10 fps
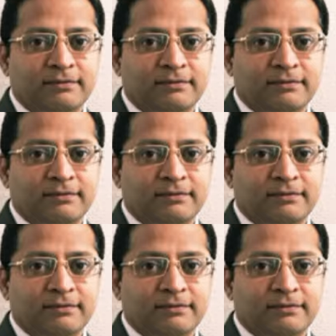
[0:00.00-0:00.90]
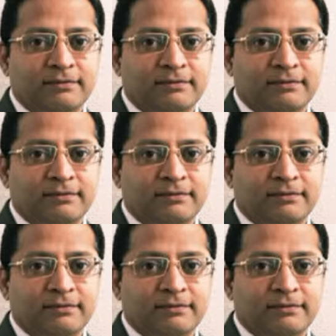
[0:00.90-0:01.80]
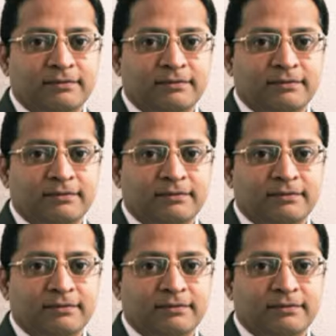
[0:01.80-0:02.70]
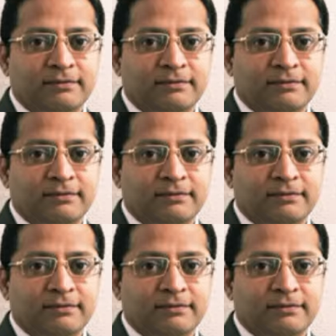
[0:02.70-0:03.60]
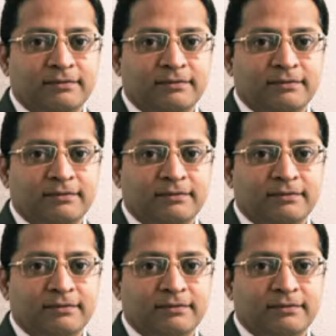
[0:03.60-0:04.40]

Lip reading: (no lip movement)